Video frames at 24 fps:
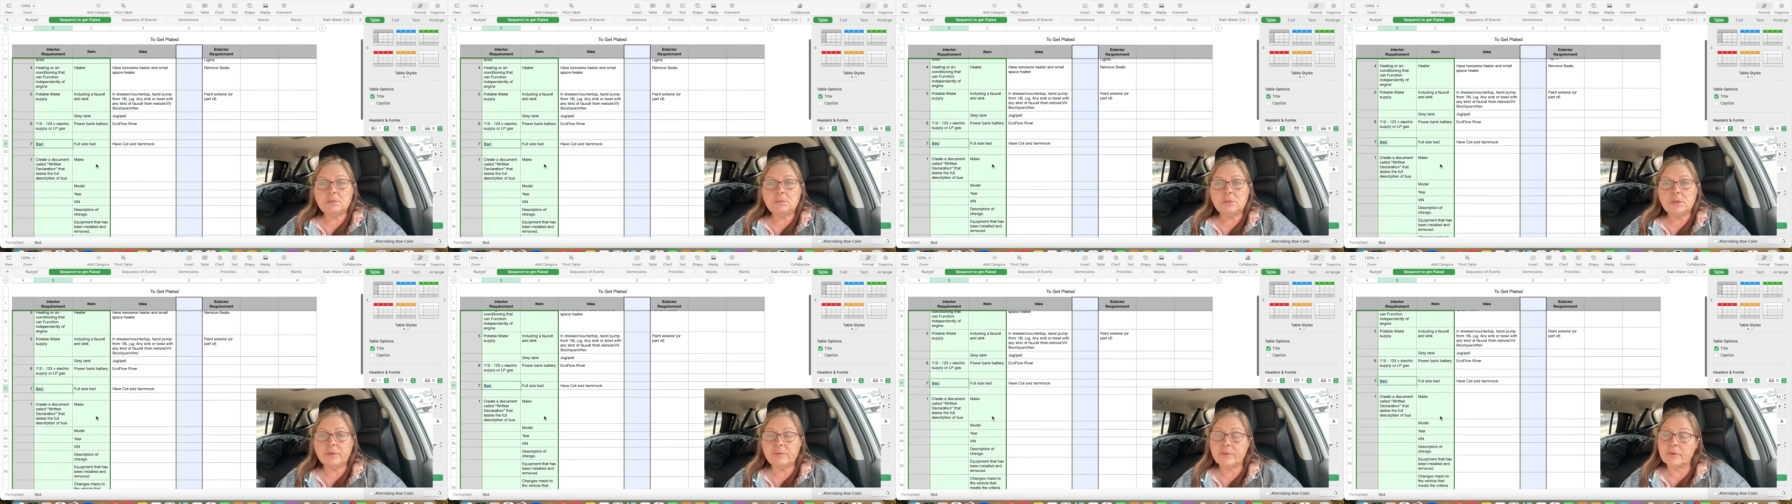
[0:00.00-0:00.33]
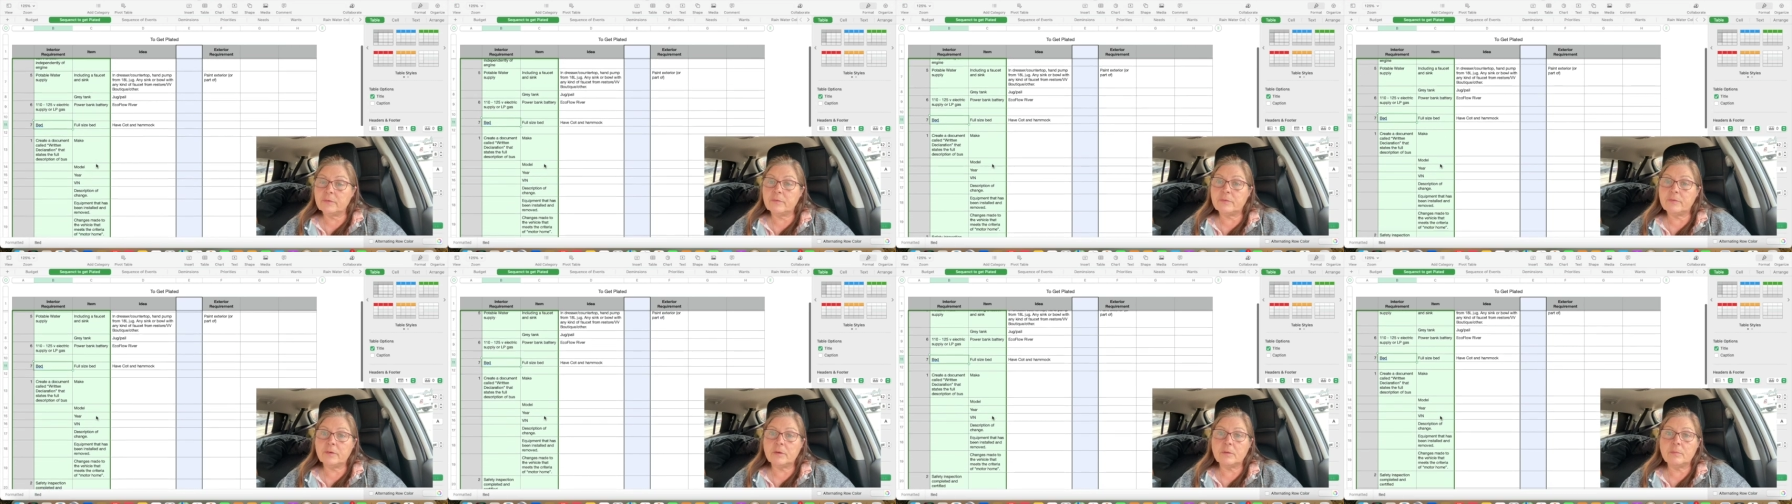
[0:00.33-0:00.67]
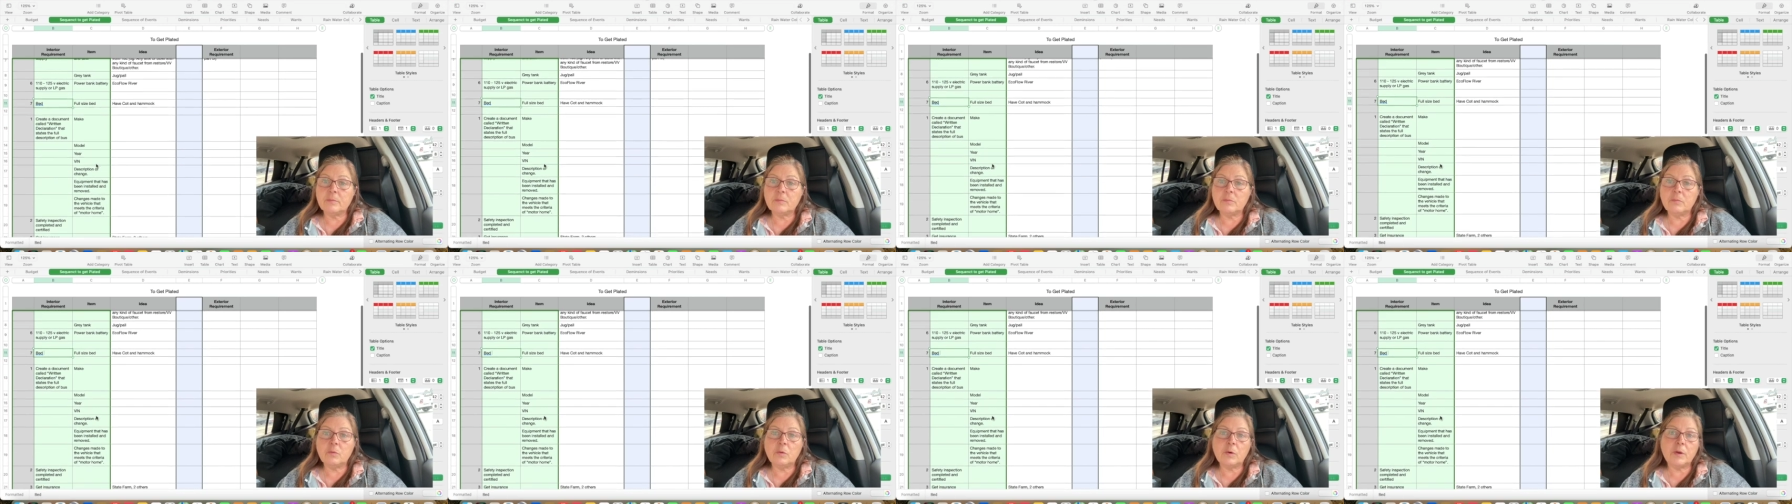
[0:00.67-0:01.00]
different
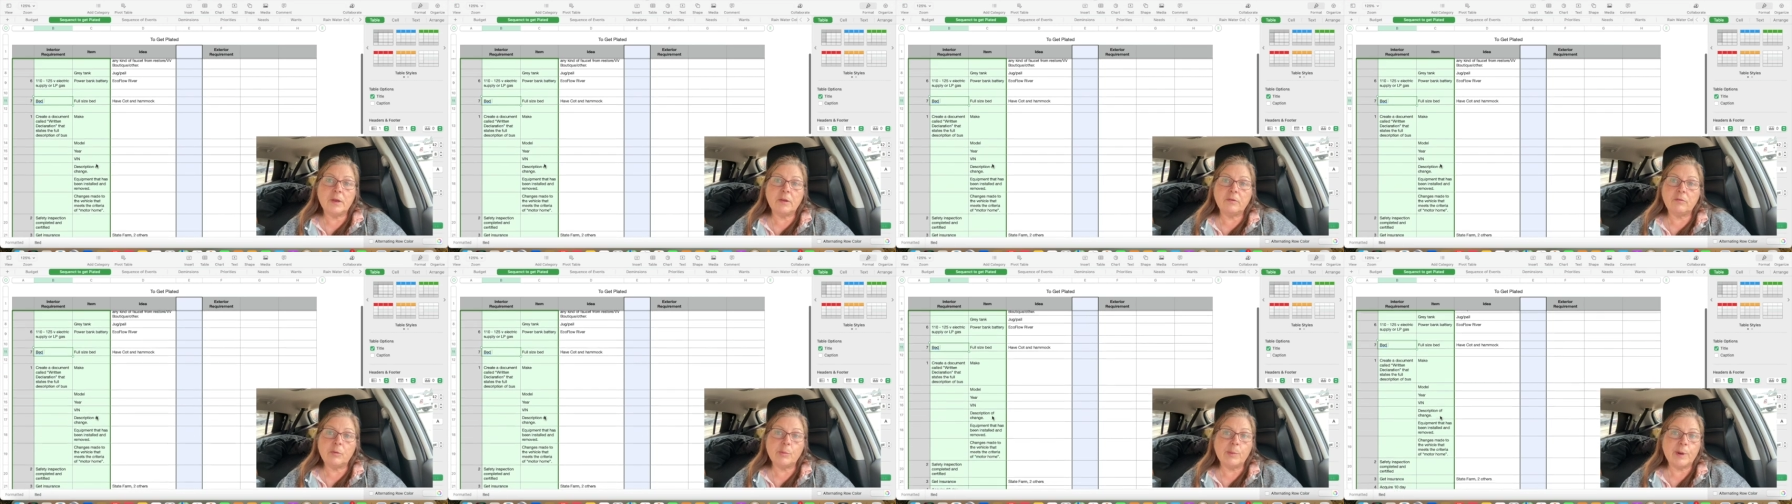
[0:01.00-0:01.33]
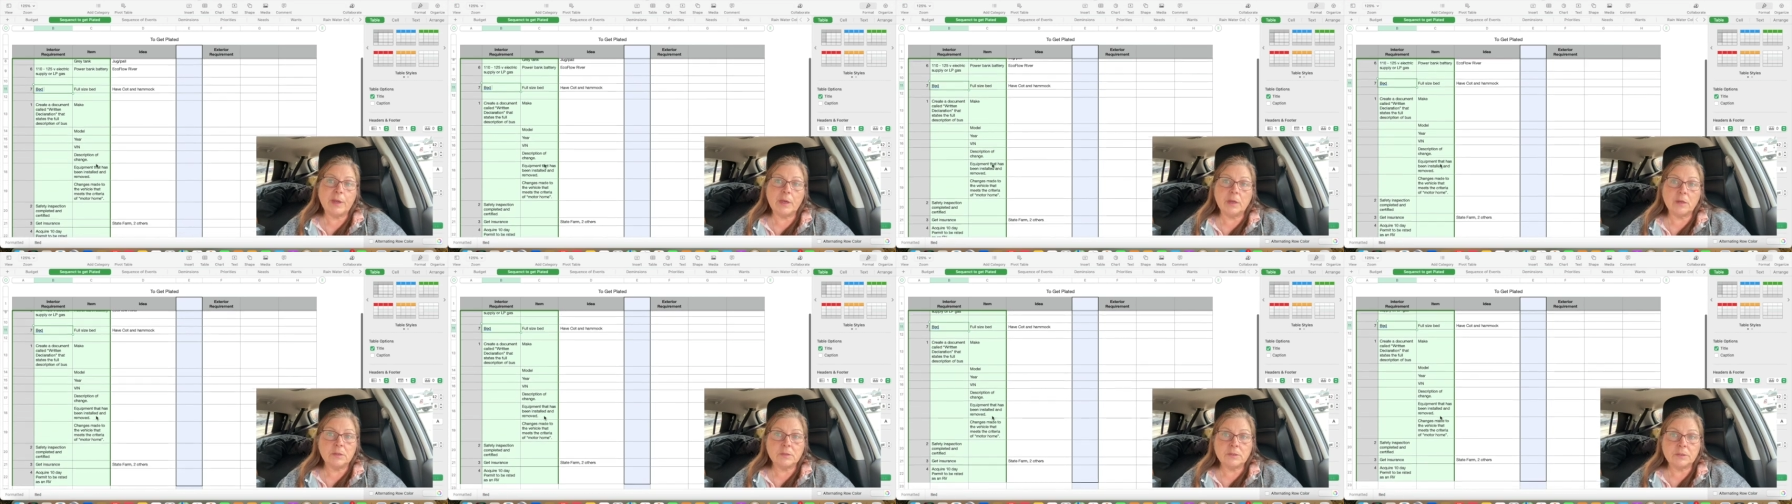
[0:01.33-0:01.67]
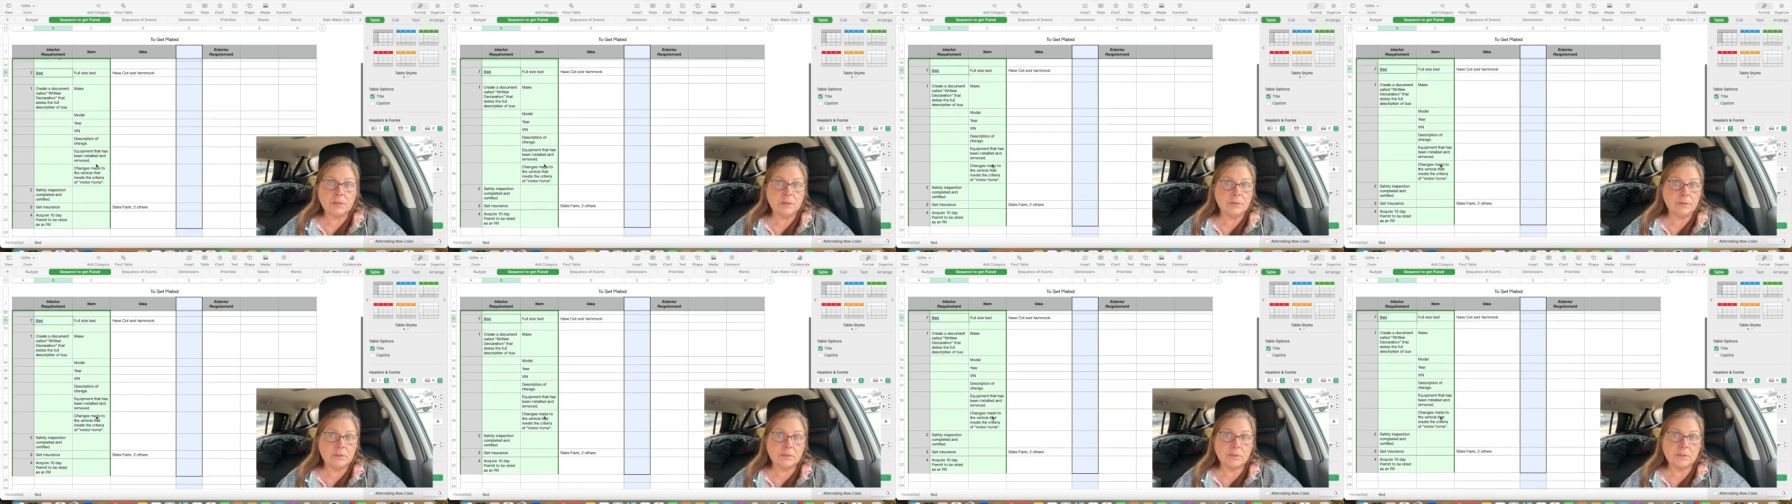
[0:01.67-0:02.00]
from what everybody else
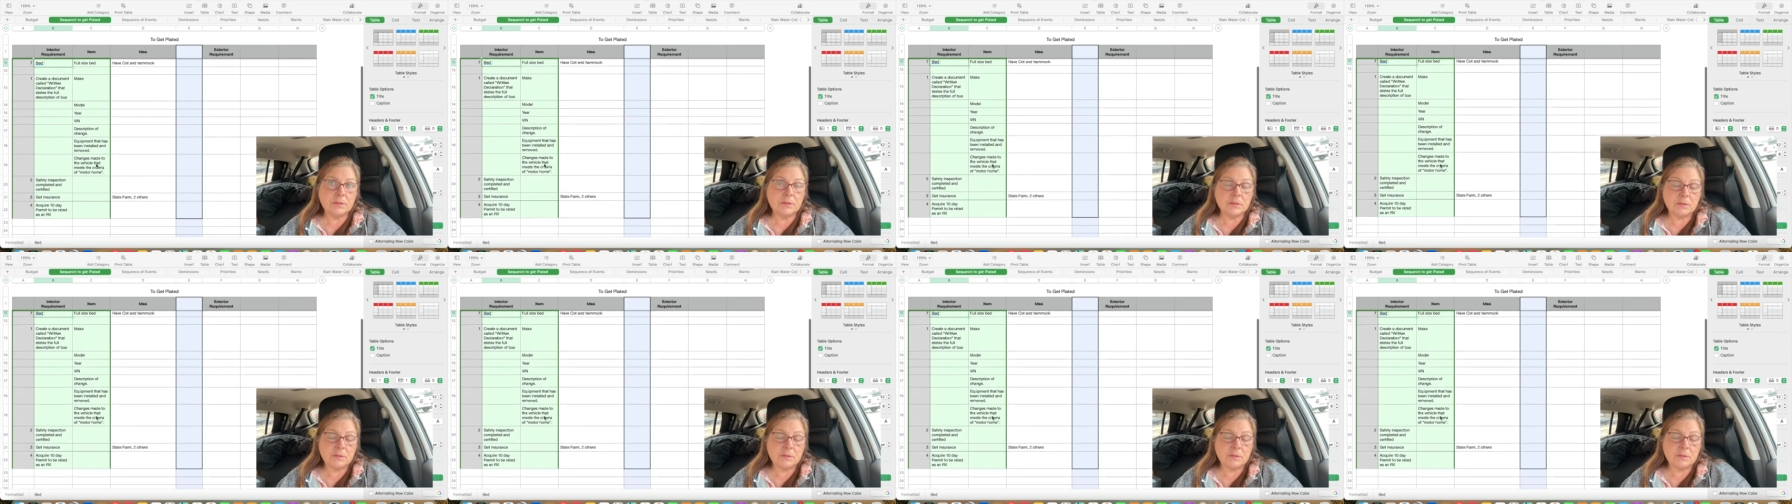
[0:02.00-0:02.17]
uses.